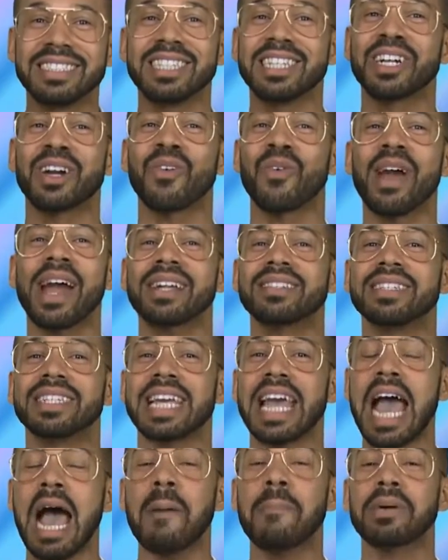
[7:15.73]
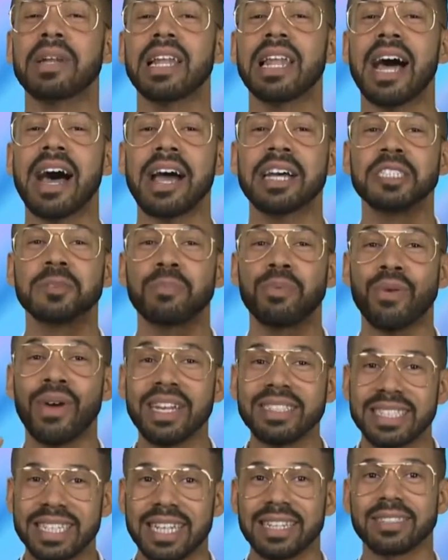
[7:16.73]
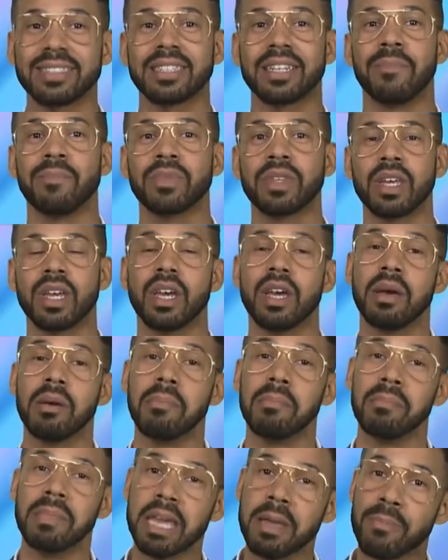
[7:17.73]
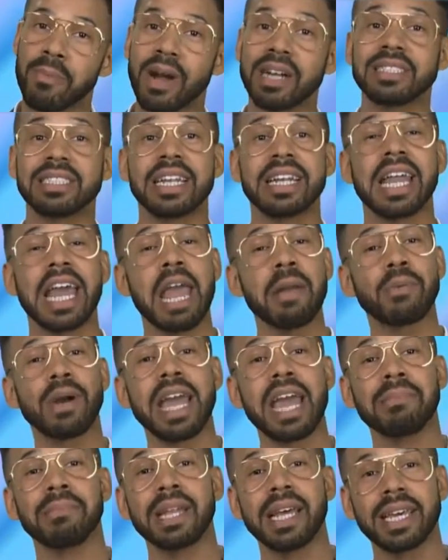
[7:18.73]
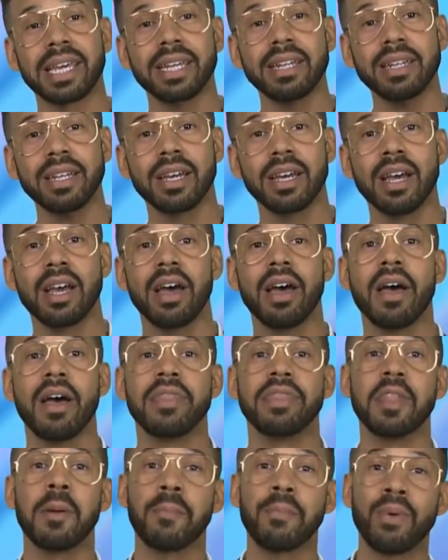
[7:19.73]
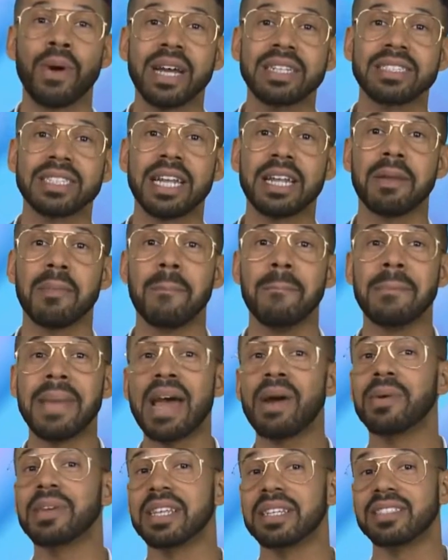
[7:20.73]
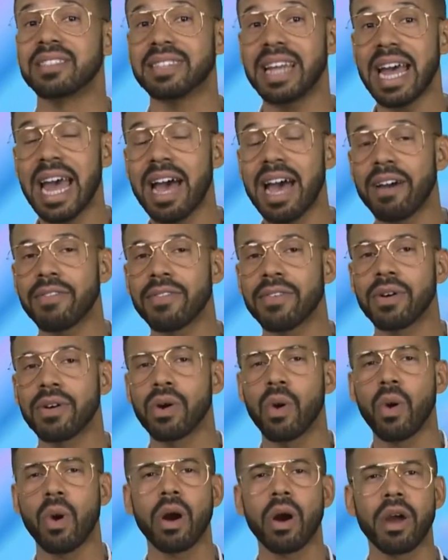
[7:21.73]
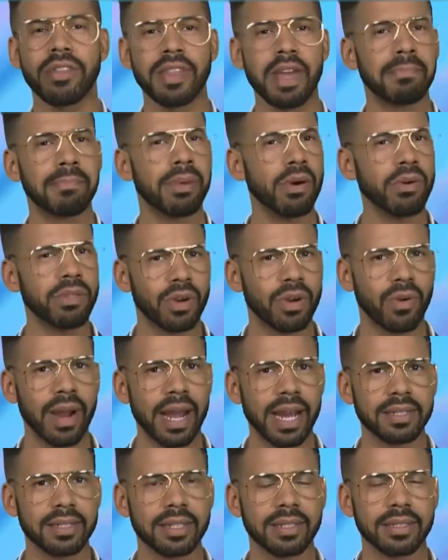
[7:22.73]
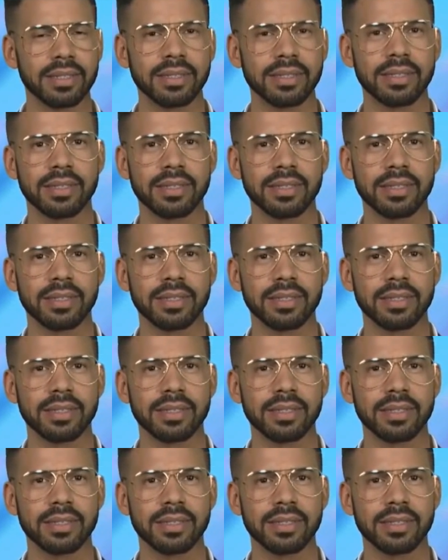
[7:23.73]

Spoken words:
is it correct to capitalize president? Meet President Abraham Lincoln, the president met with his staff, or are they both correct?